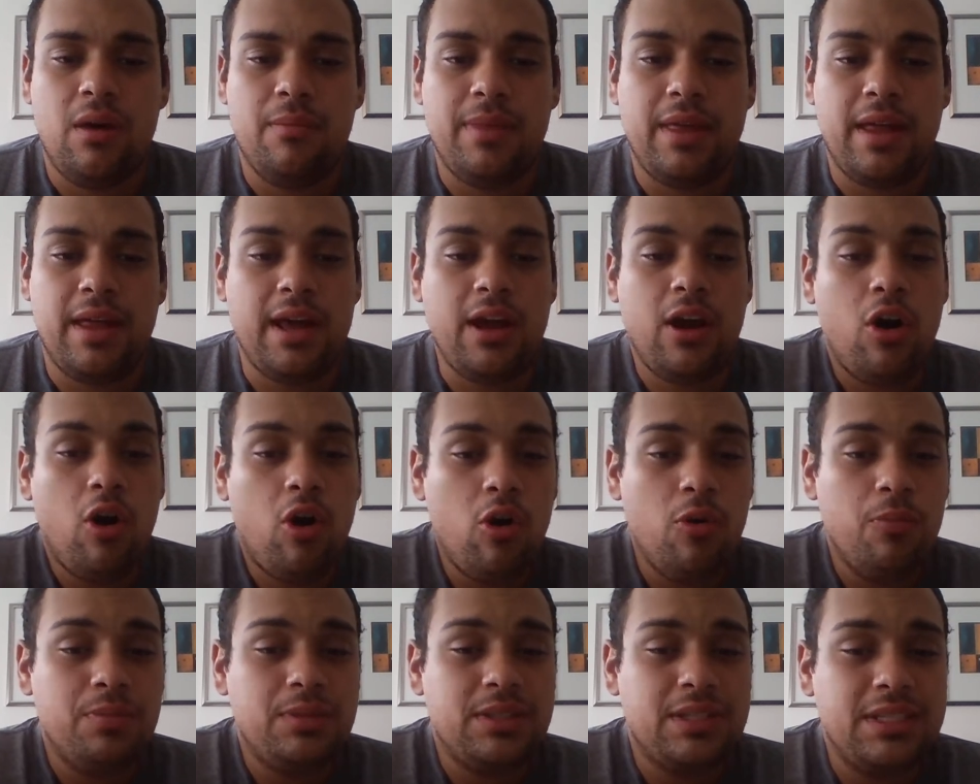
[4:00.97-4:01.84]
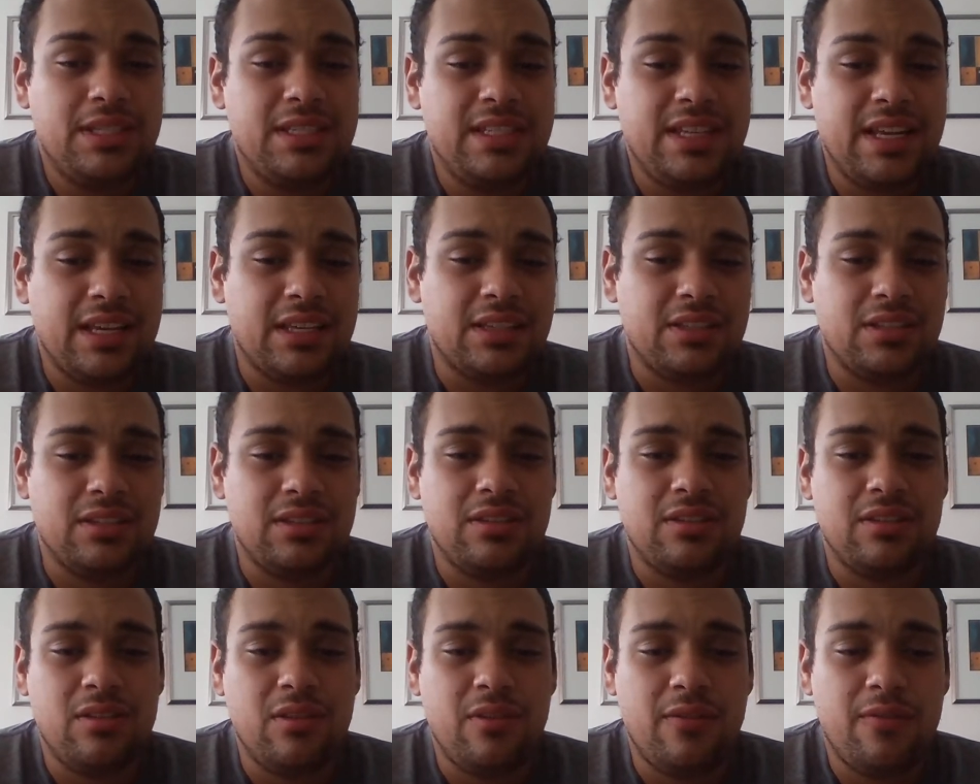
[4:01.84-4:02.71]
that I hope
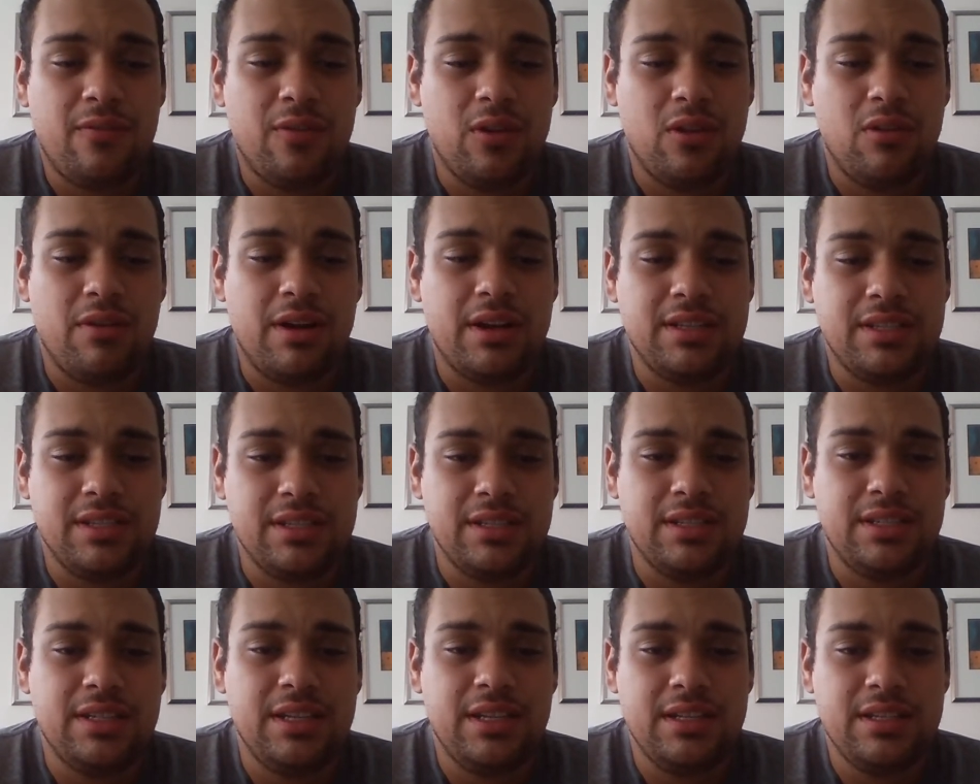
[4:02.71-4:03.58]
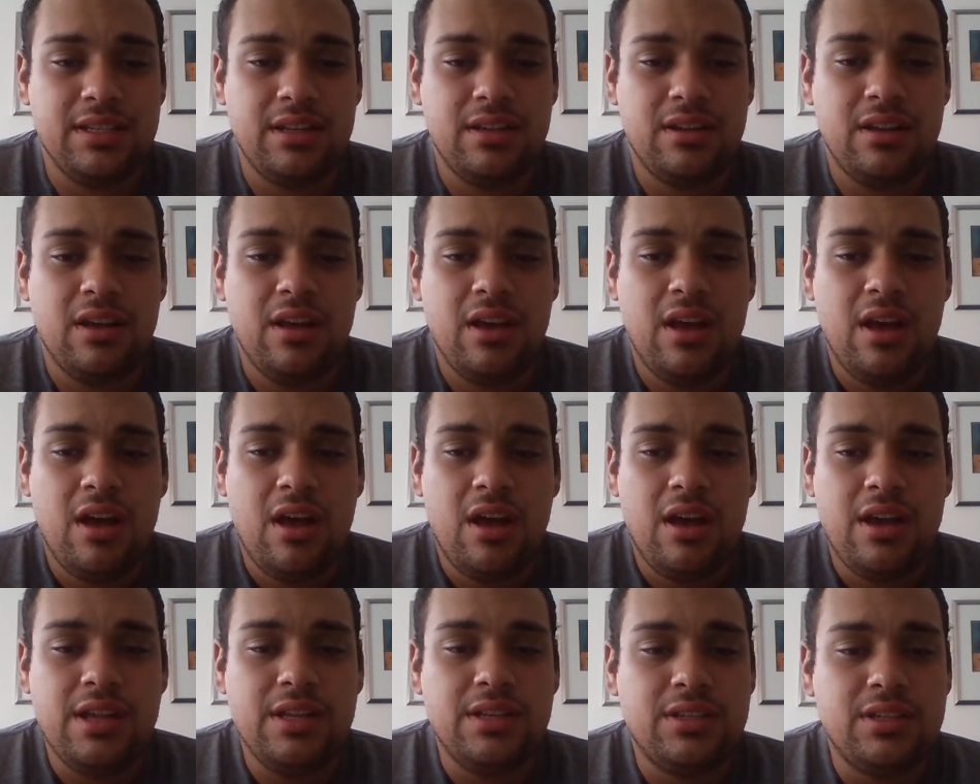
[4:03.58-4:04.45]
sticks for the rest of the season
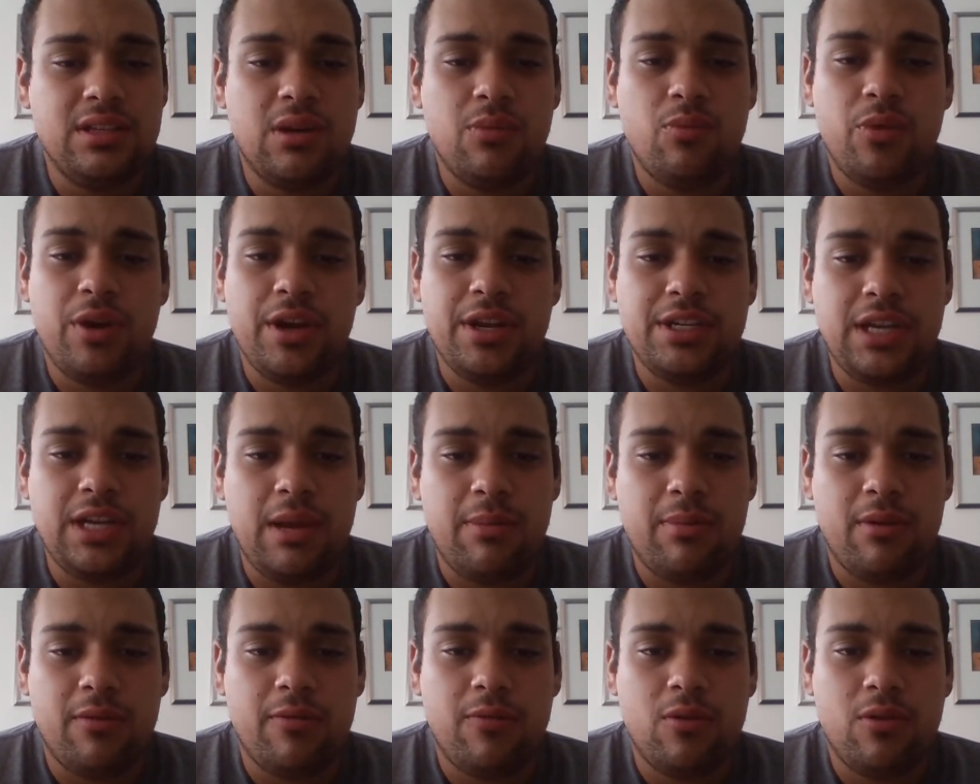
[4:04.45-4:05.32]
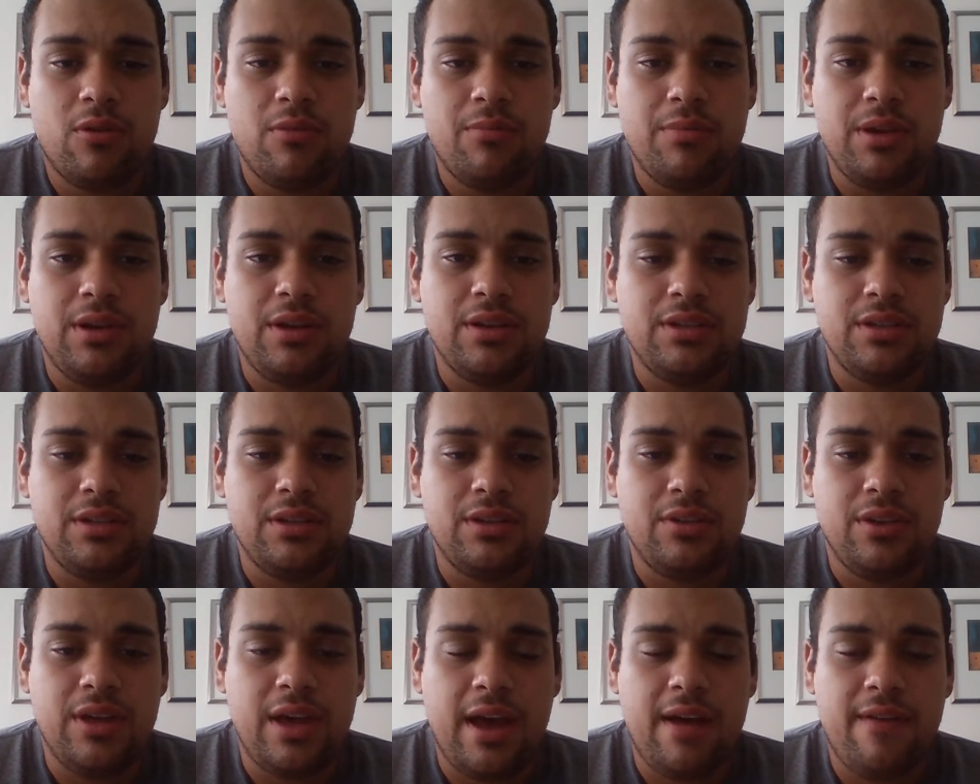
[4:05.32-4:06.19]
in some way, shape, or form, because,
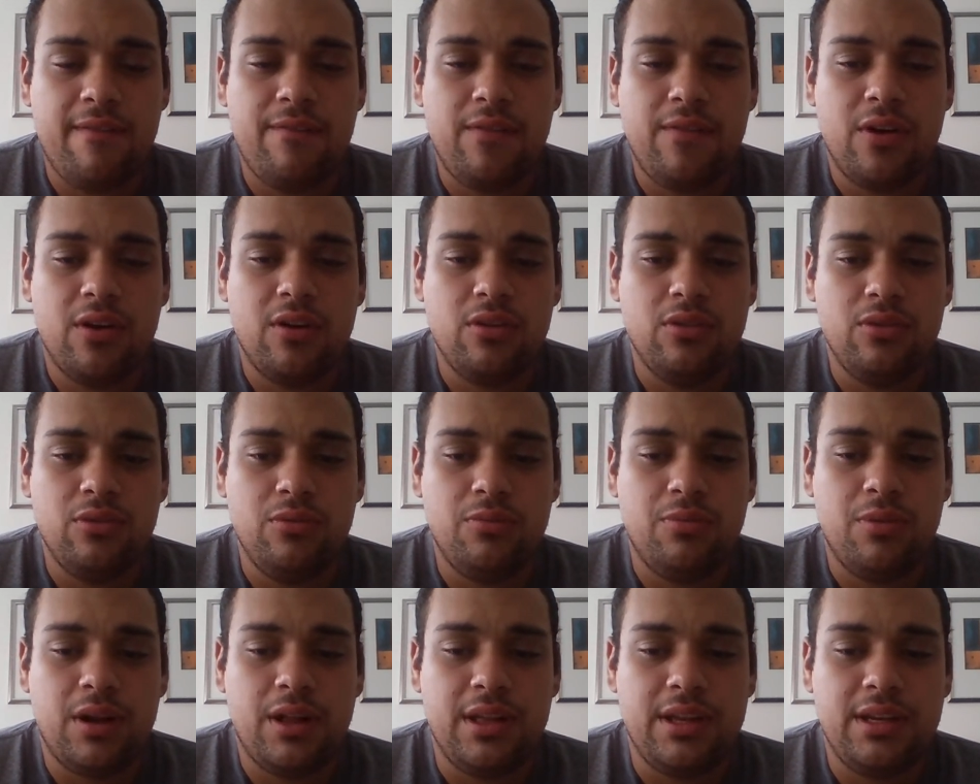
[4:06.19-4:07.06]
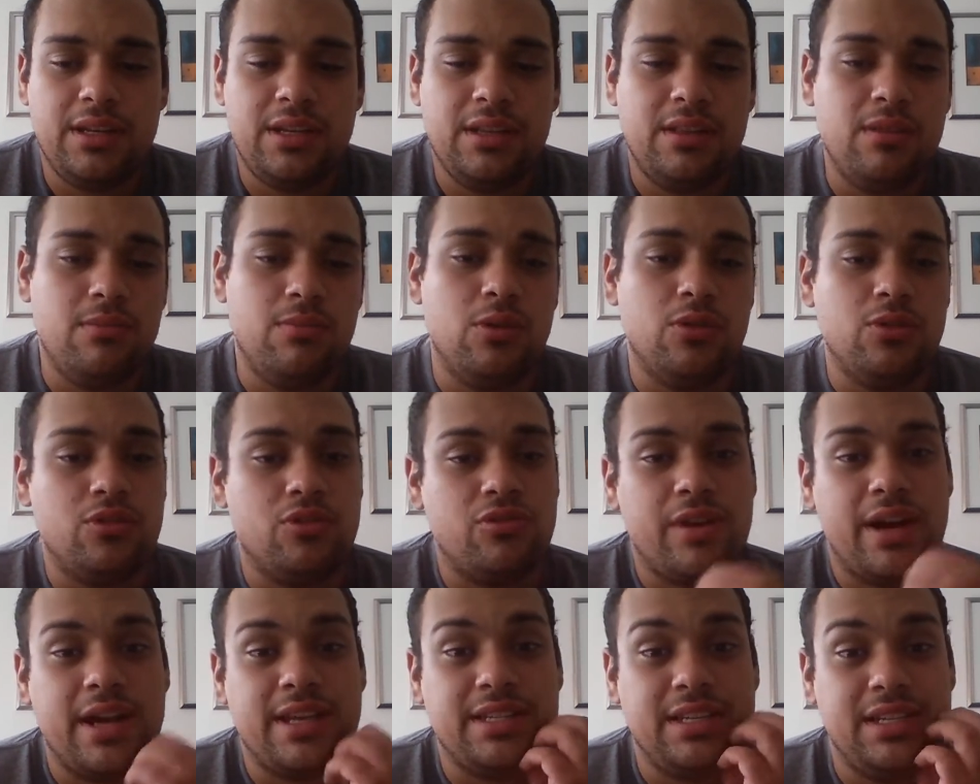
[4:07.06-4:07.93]
you have Farkle, who probably did the most
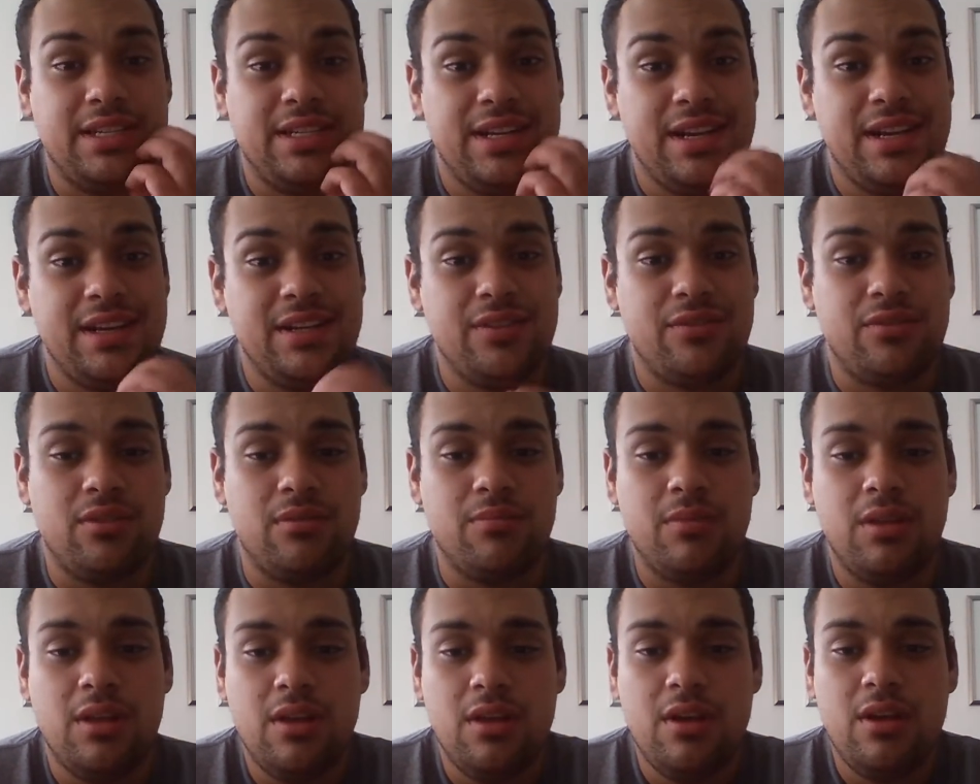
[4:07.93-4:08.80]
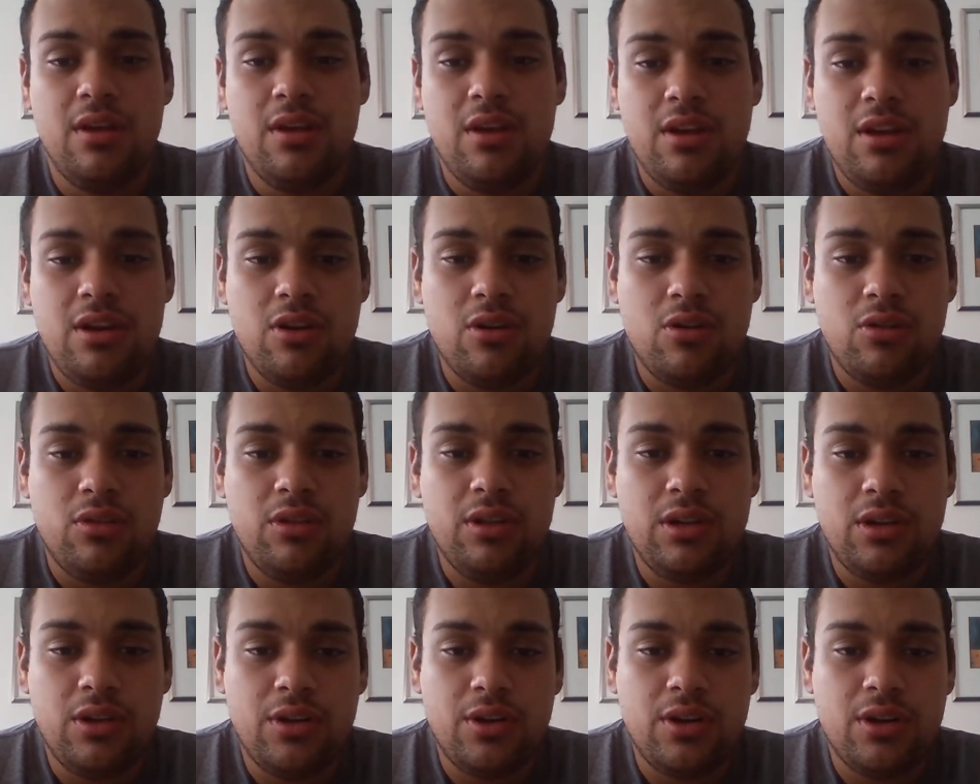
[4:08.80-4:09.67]
drastic change from,
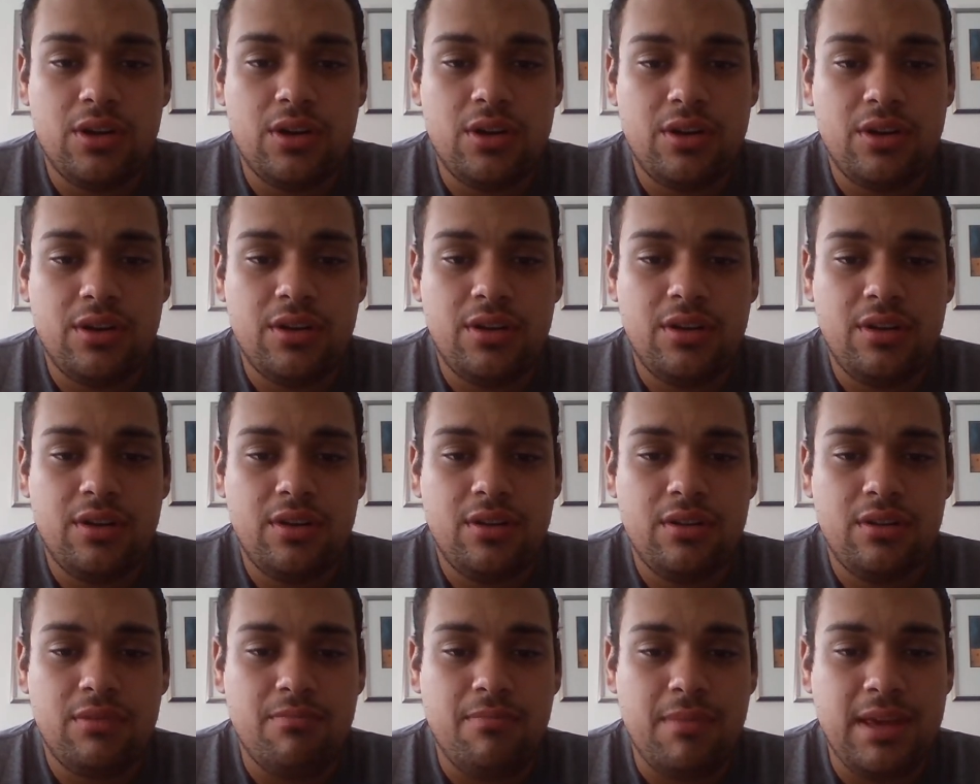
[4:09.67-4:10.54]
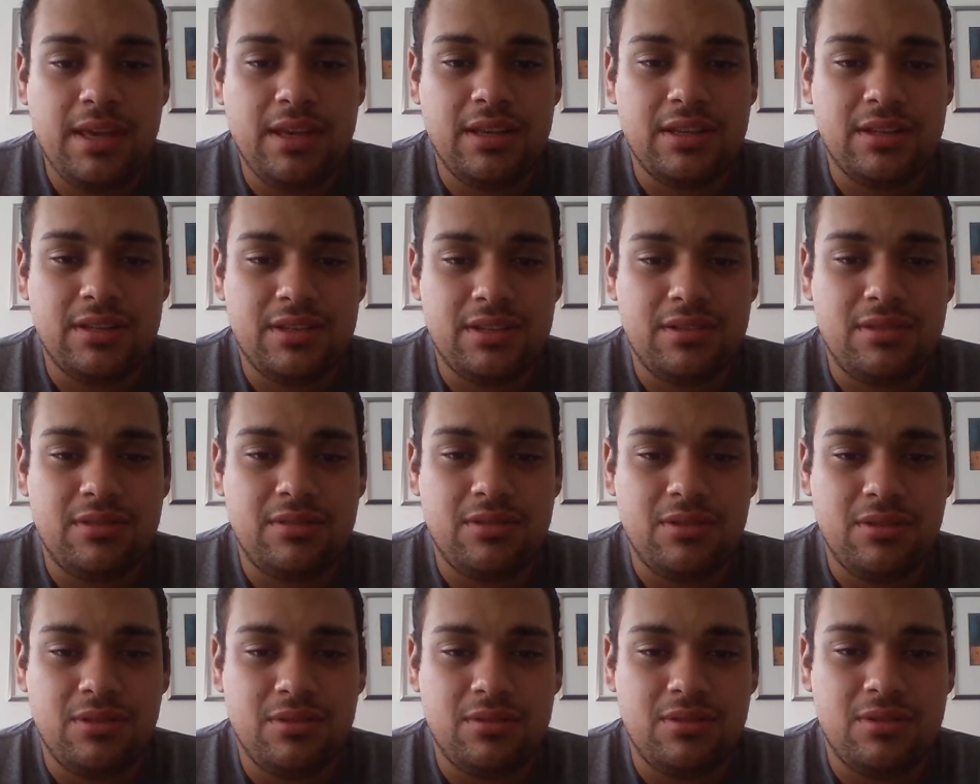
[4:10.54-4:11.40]
little nerd Minkus
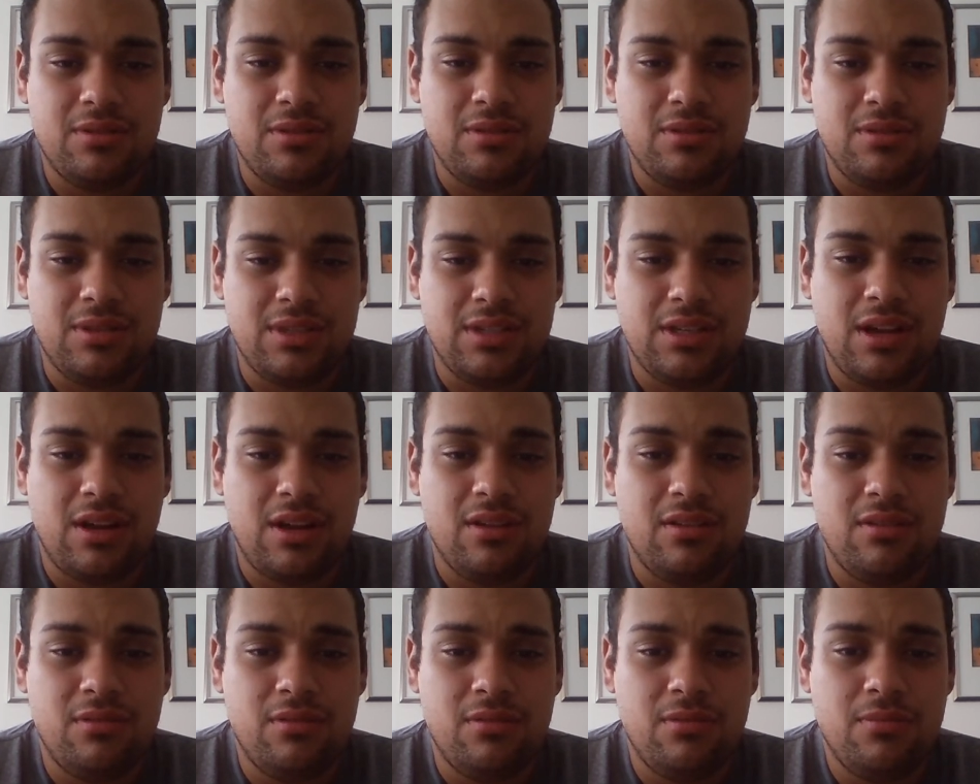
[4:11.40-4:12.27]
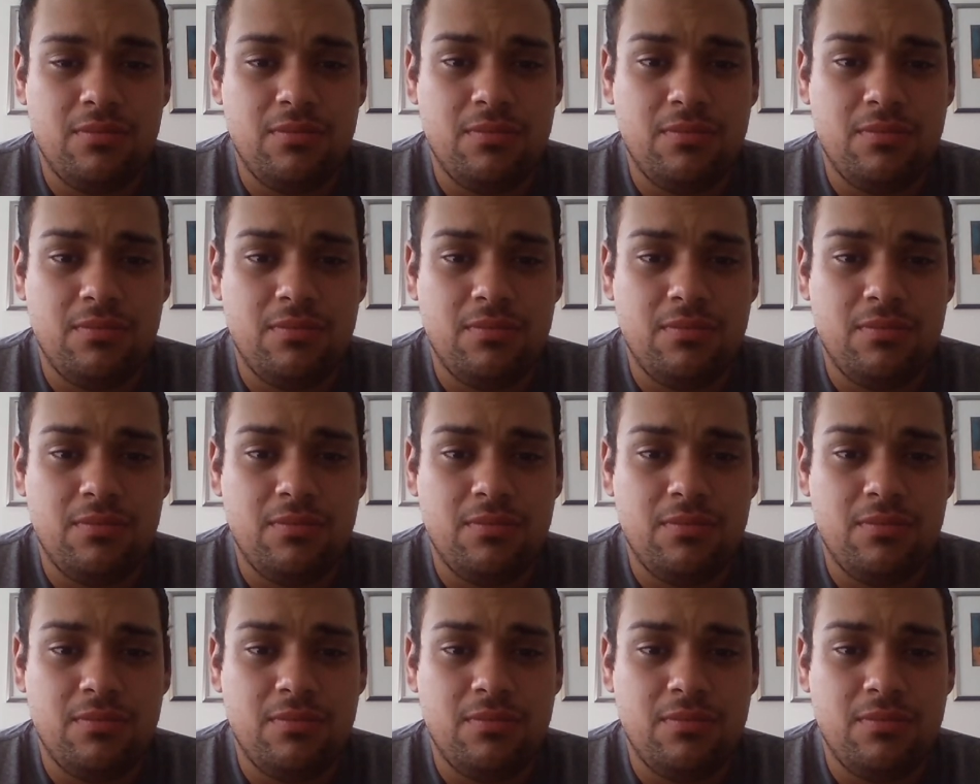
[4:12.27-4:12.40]
son